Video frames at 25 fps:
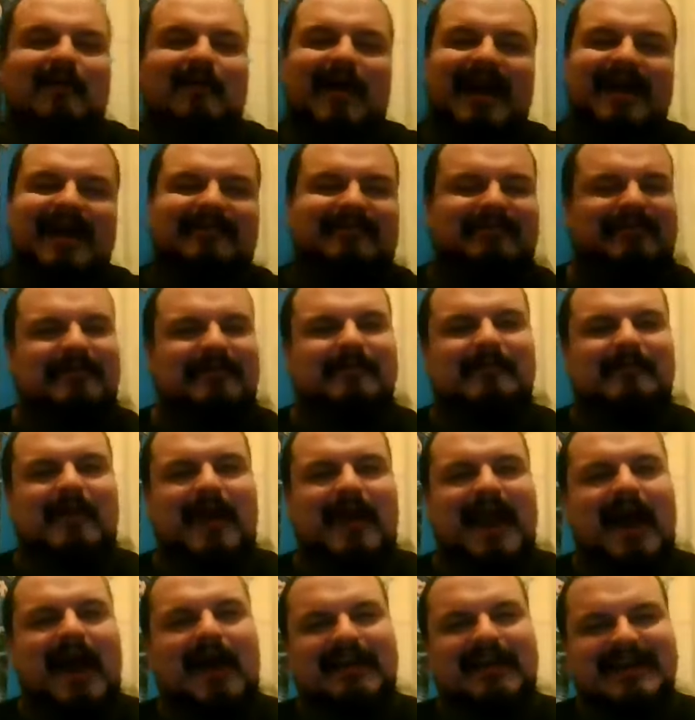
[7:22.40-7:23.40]
away from
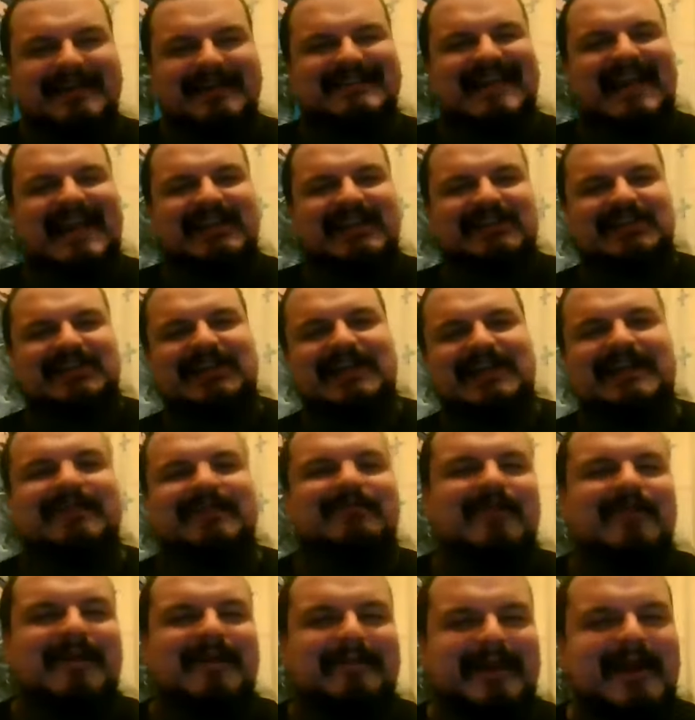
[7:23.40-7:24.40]
like unintentionally
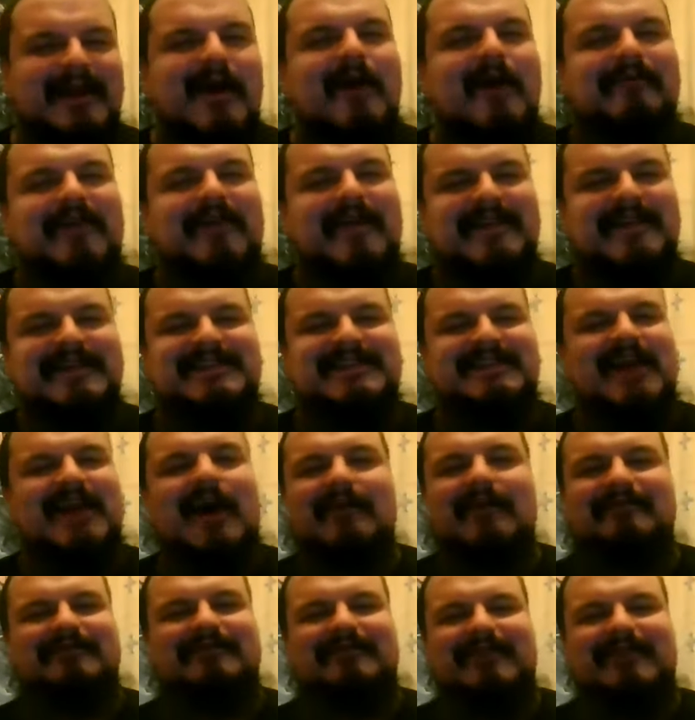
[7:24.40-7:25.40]
ripping off other
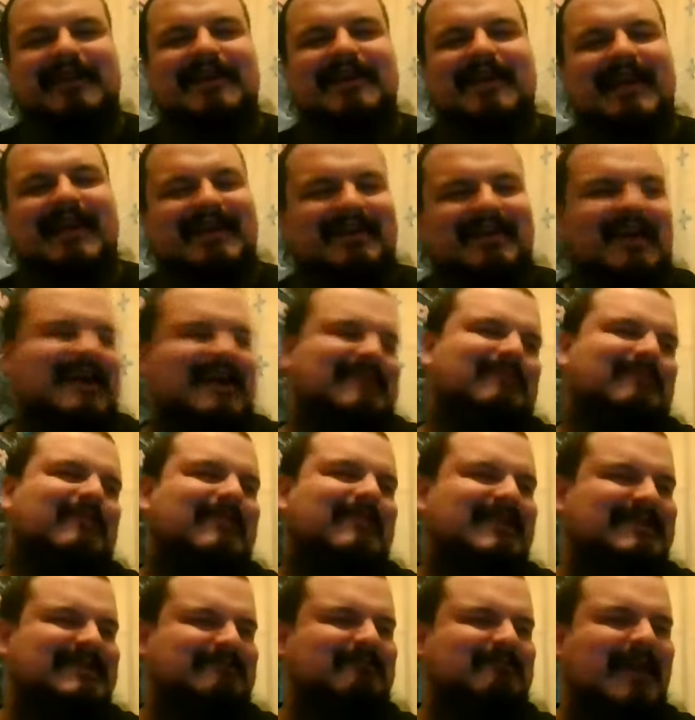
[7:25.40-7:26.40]
stuff. You know, like
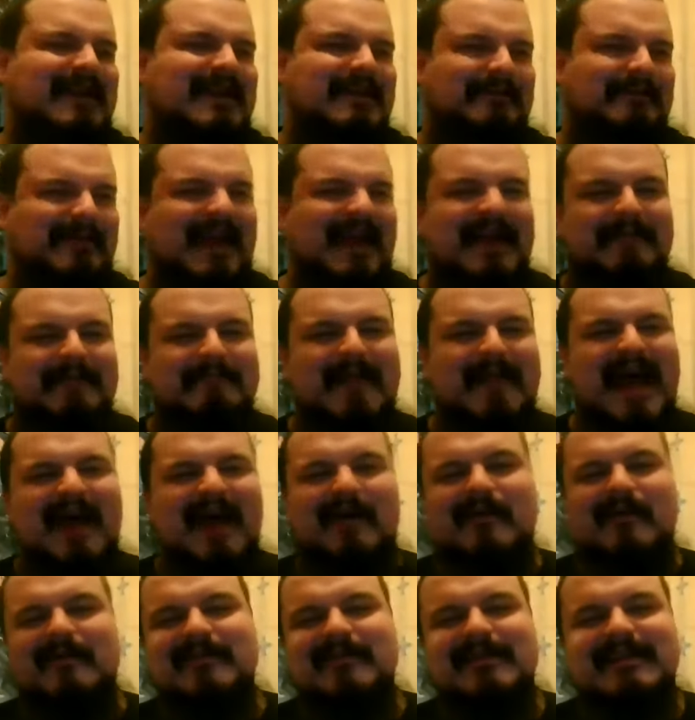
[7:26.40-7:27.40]
when you play
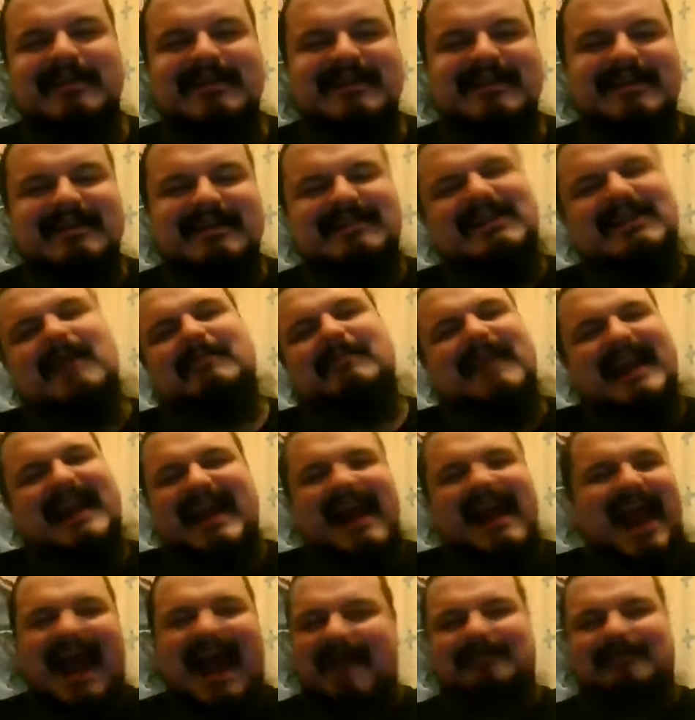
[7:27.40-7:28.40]
metal,
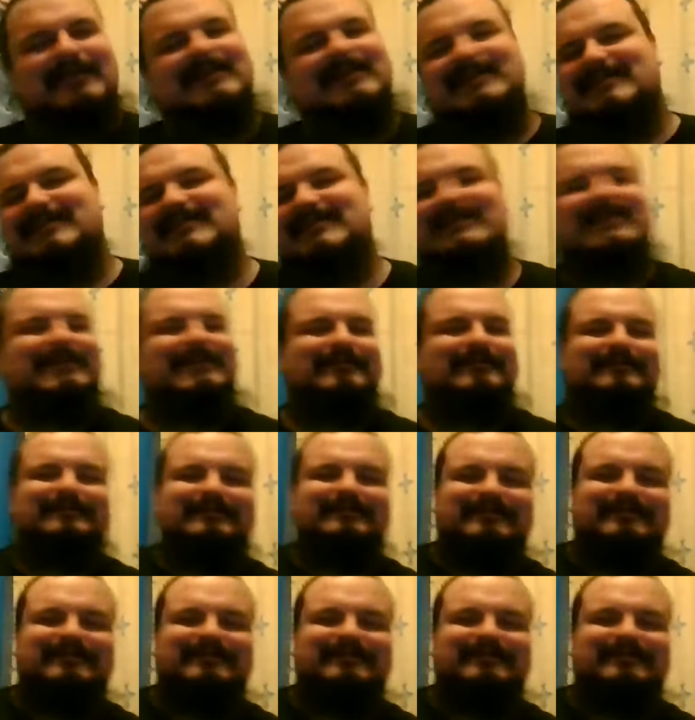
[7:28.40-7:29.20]
it happens.